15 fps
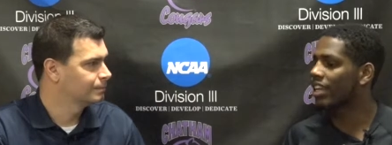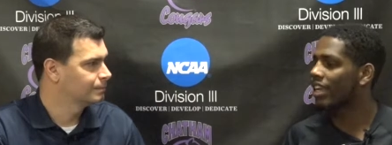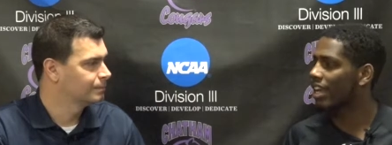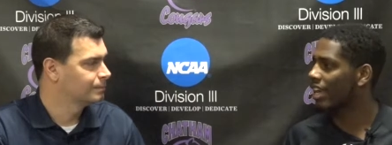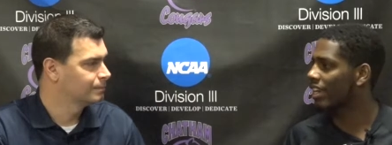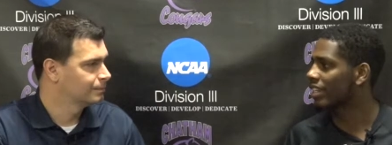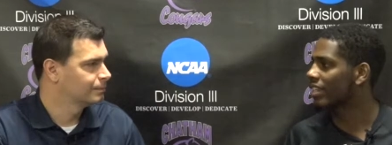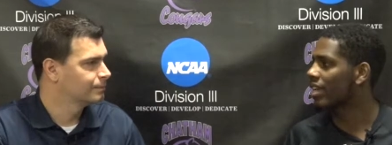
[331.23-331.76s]
Speaker 1: and
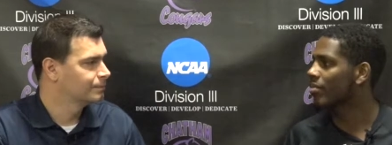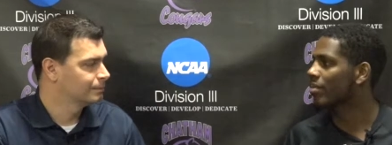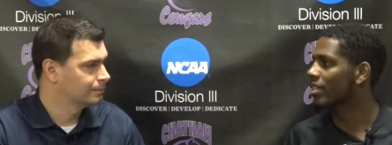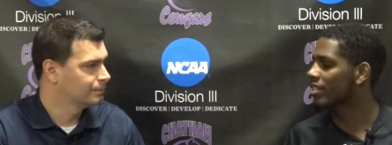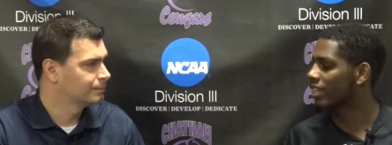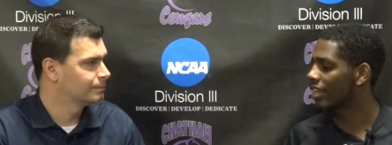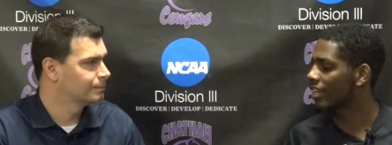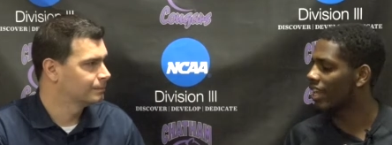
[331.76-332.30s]

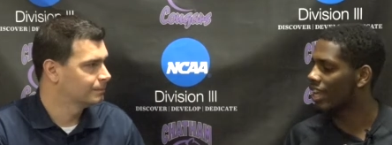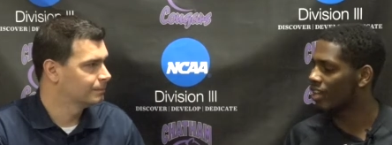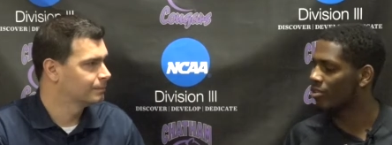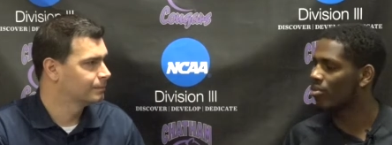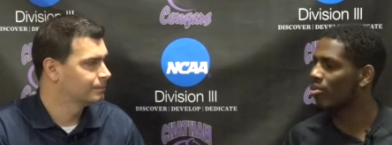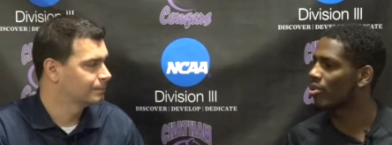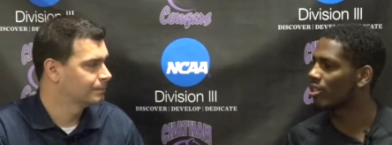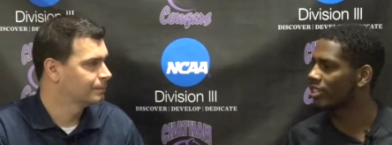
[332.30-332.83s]
academics, and that
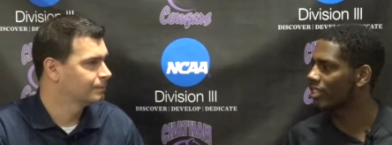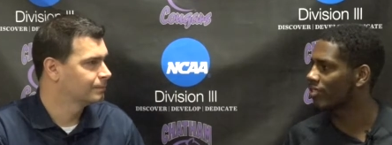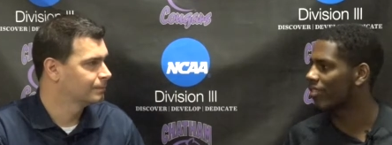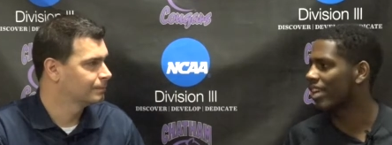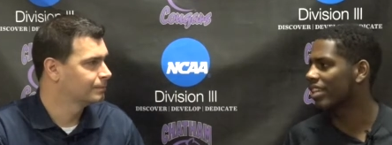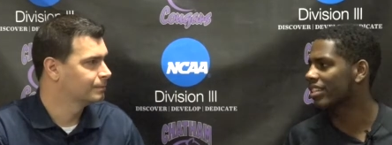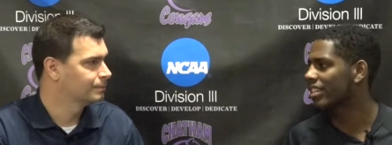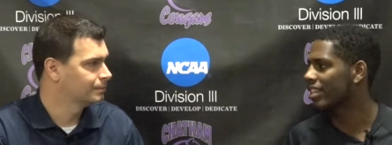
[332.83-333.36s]
award just
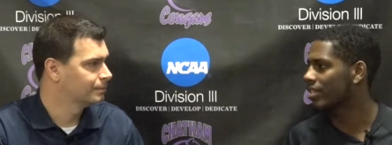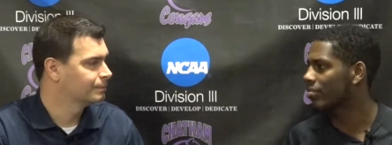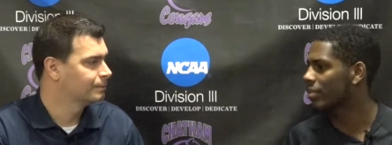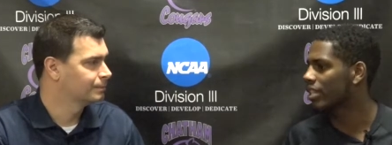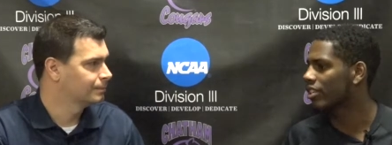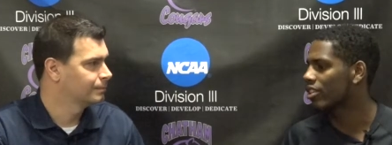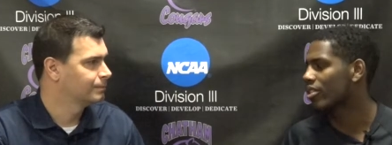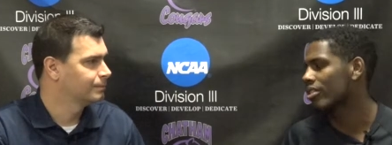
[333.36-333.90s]
validates me
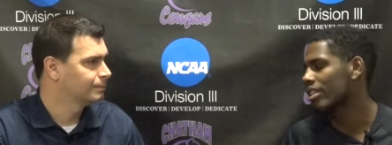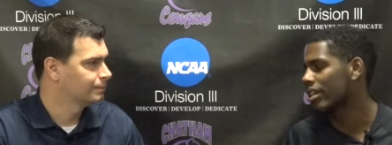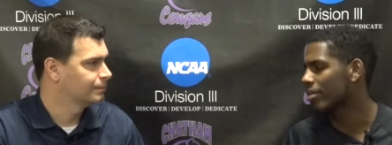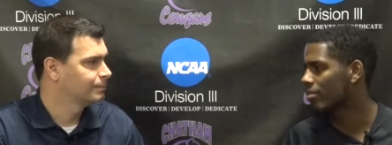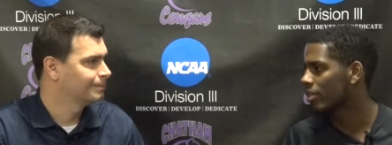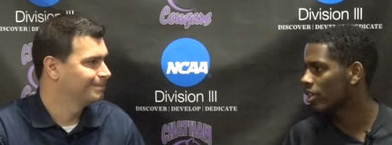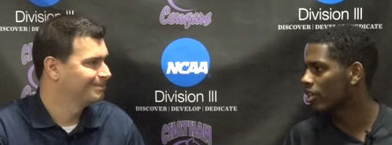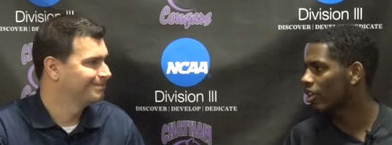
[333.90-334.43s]
to know that
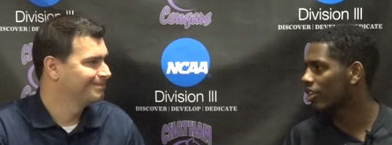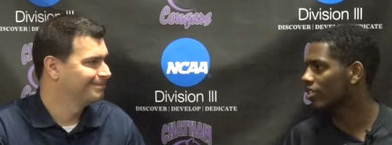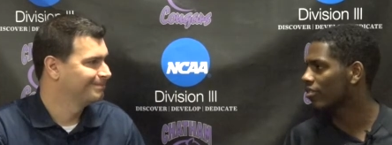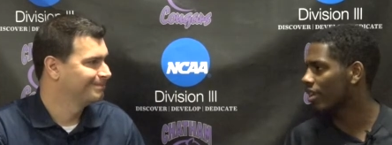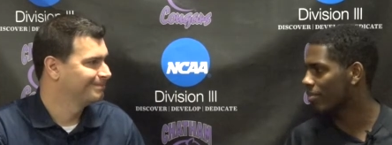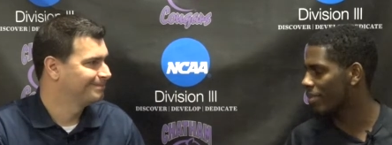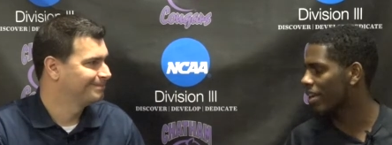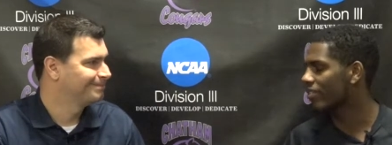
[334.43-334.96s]
I'm on the
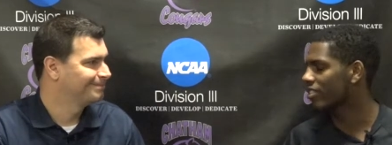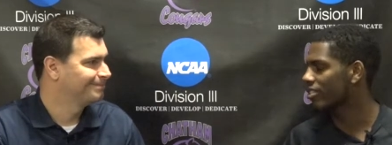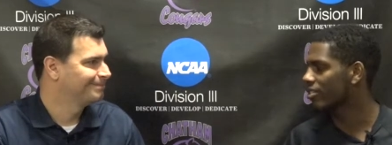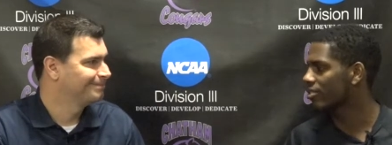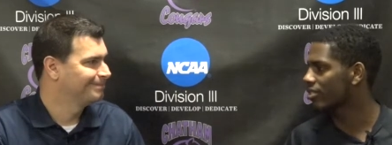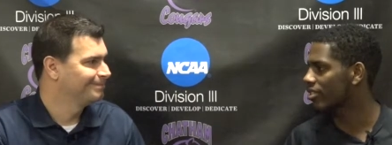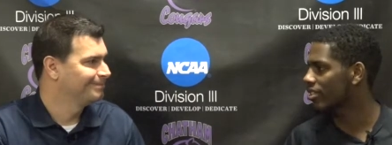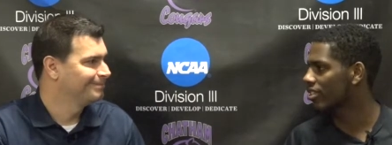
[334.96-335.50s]
right path
Speaker 2: to
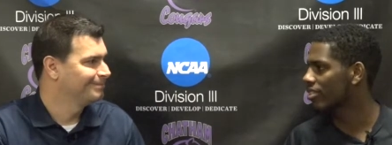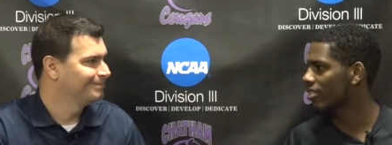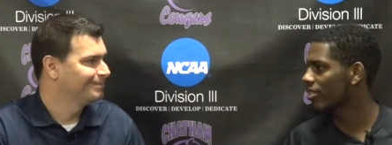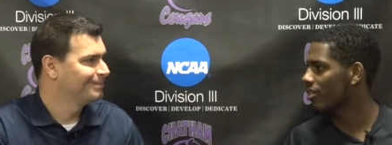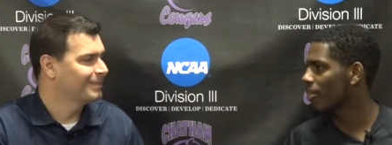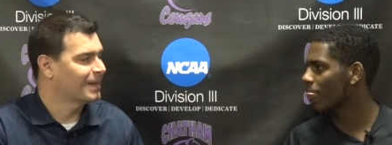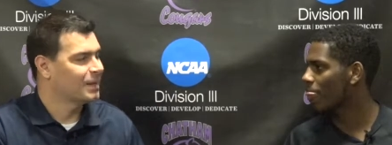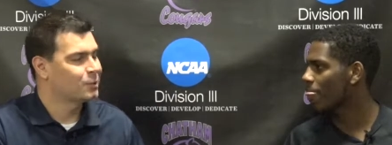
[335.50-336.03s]
doing so.
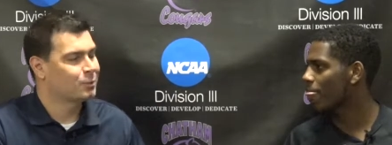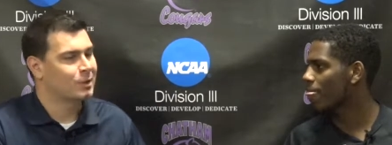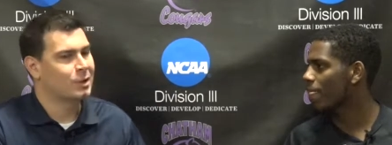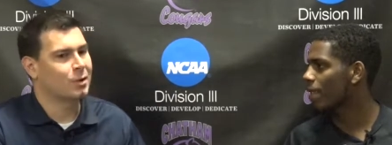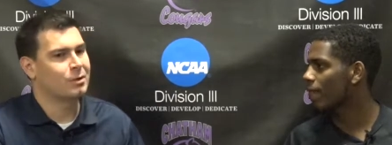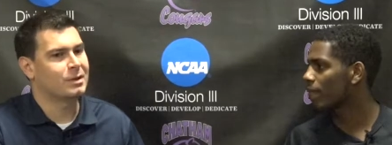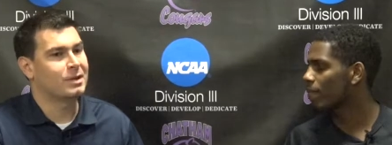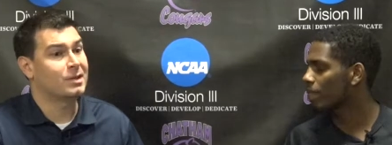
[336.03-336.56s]
As we
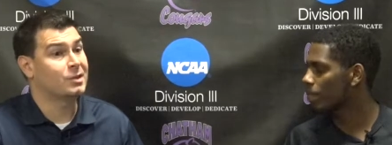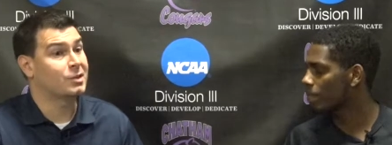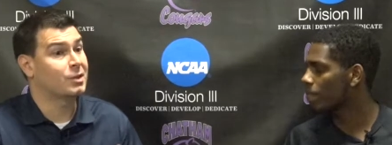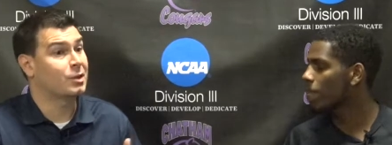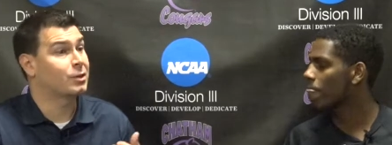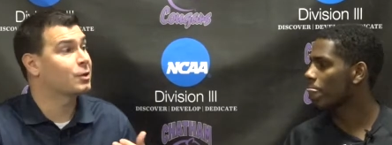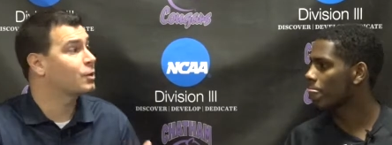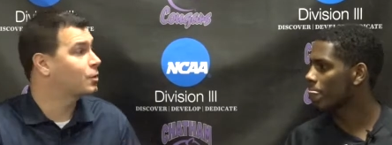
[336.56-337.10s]
noted, this is the
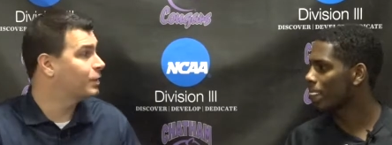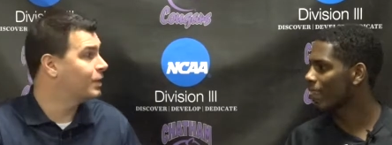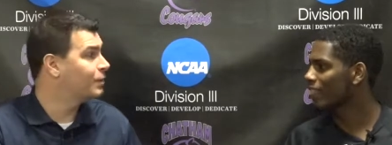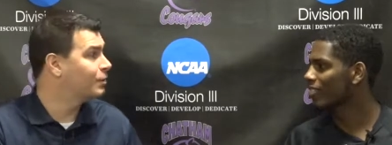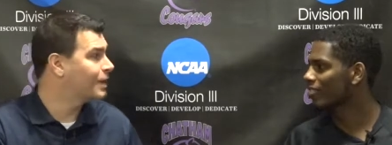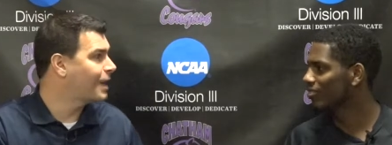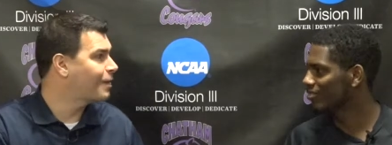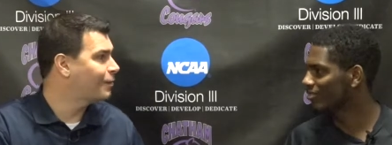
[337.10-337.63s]
third year
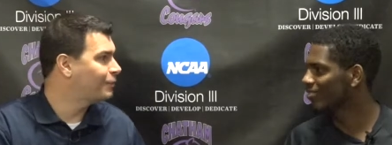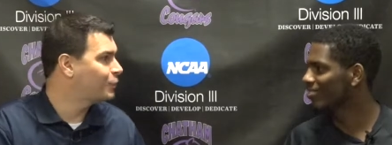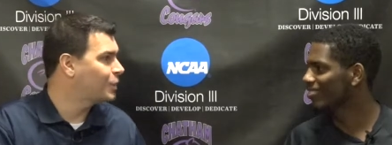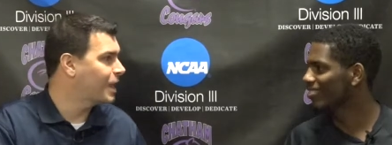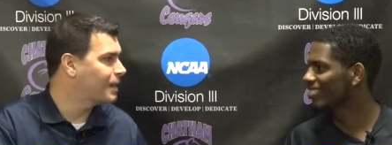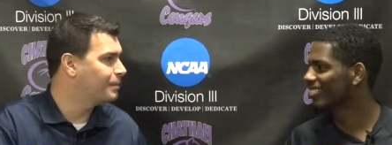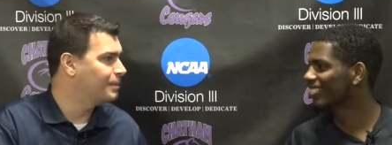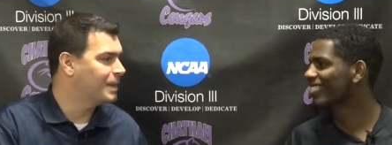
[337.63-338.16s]
now of
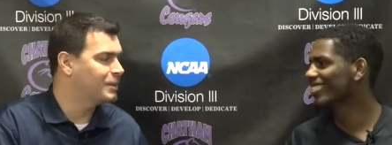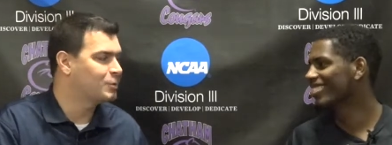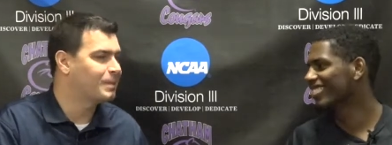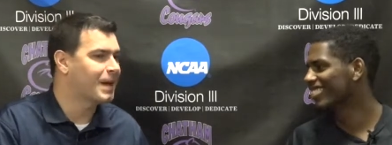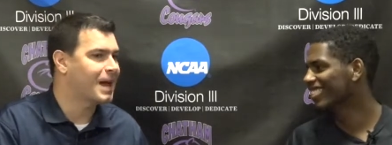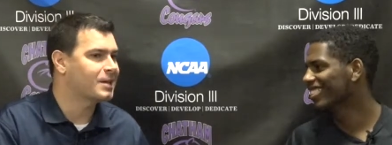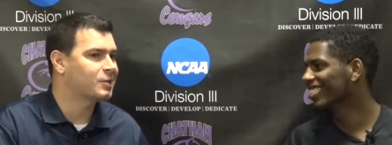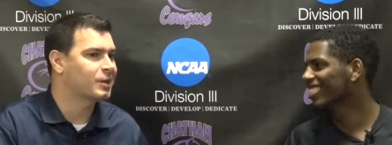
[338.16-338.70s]
Chatham men's
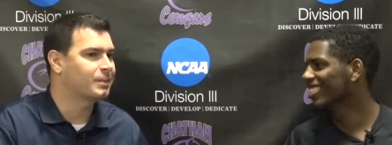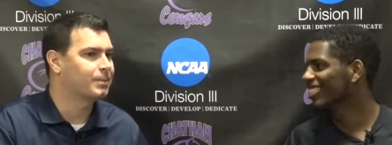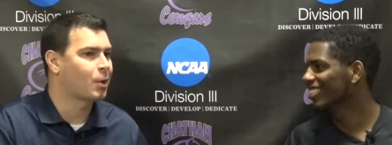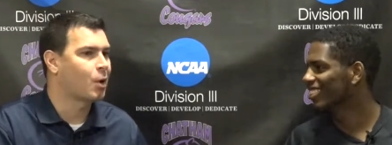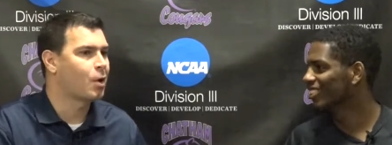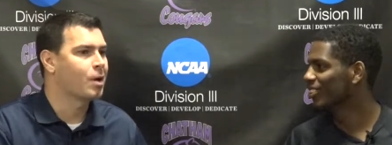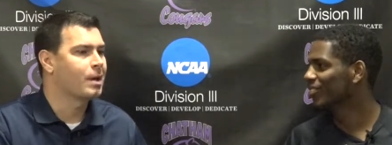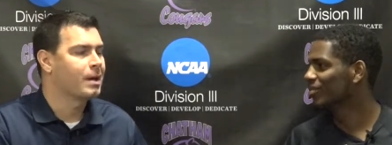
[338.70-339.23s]

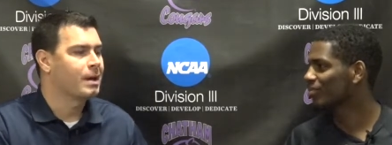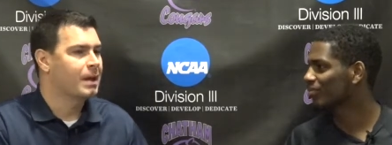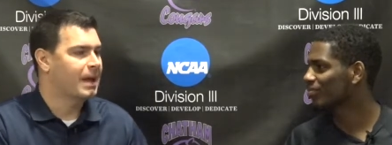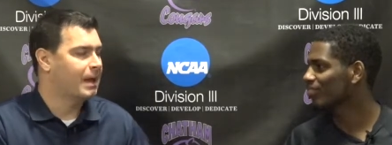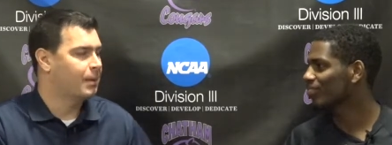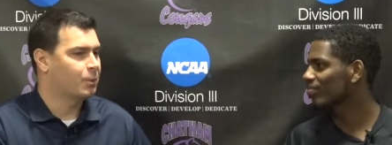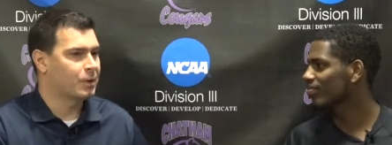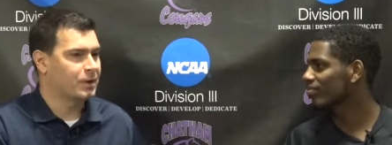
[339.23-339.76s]
basketball,
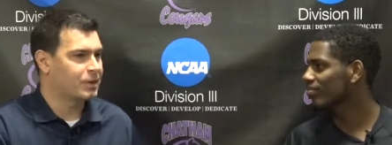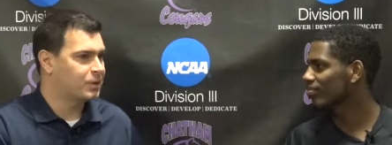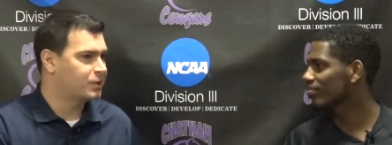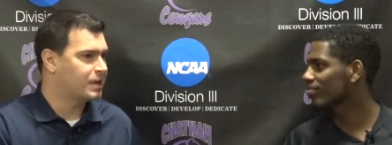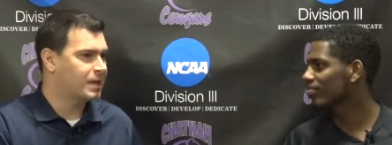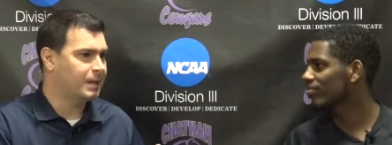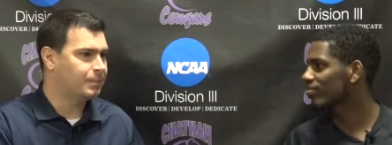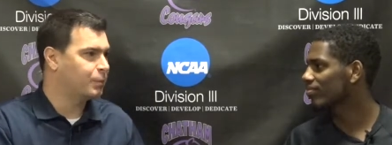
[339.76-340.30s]
and with the
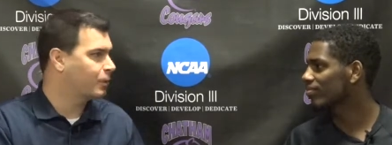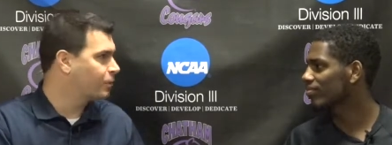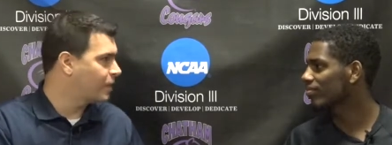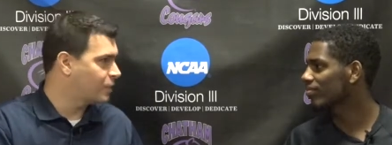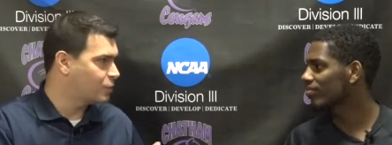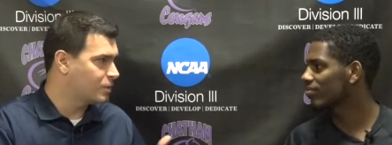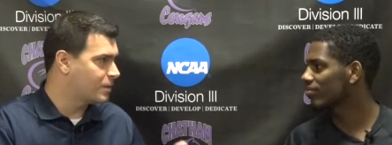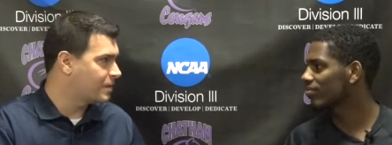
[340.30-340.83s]
steady
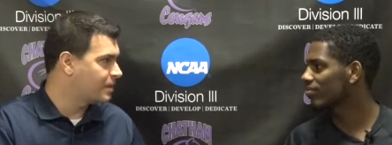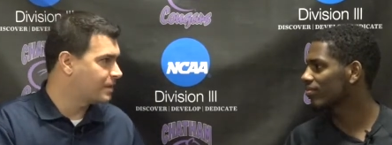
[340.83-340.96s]
progression that